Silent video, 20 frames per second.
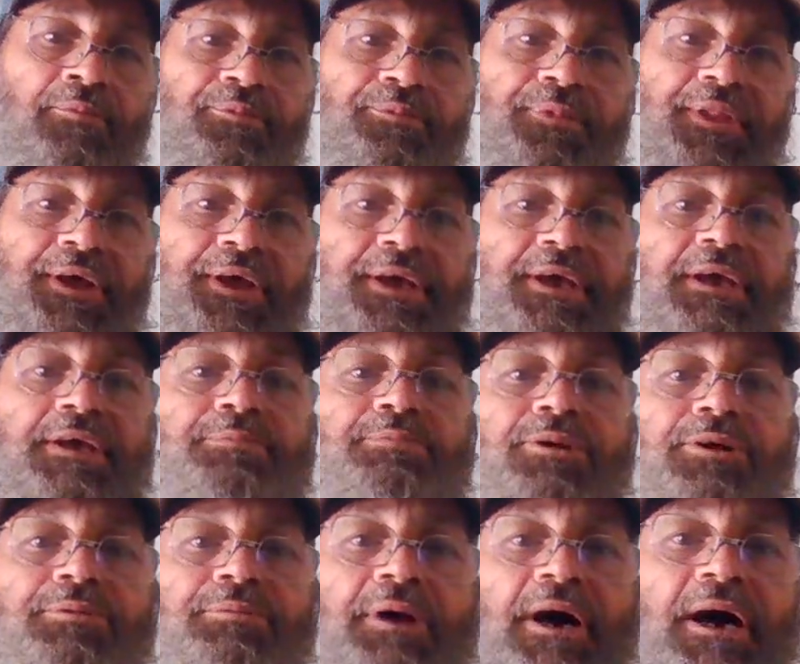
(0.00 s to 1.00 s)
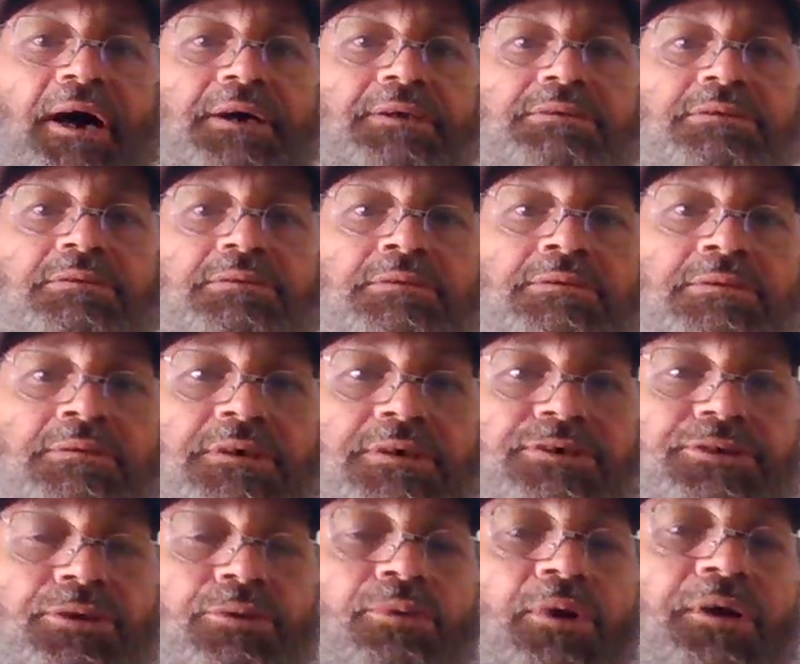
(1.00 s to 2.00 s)
the Hebrew man
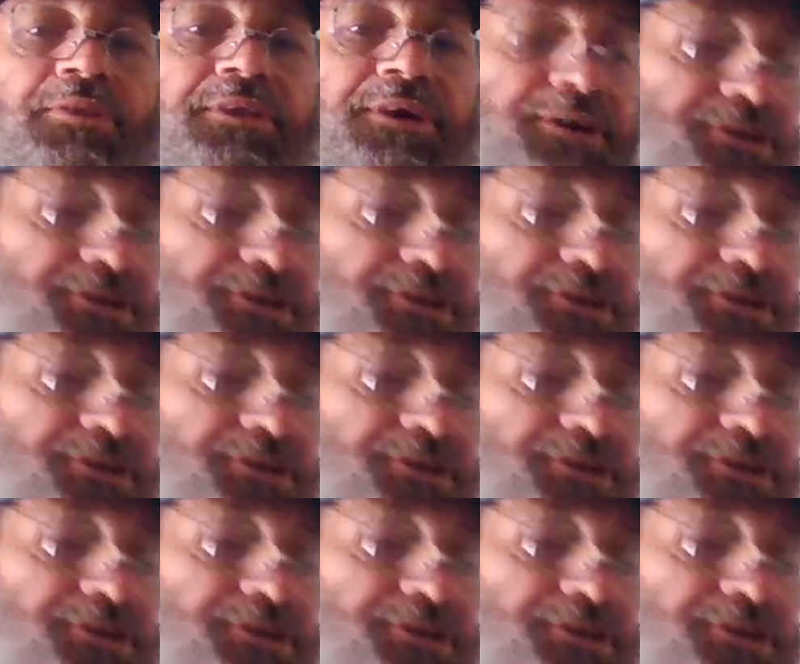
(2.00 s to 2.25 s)
is the one that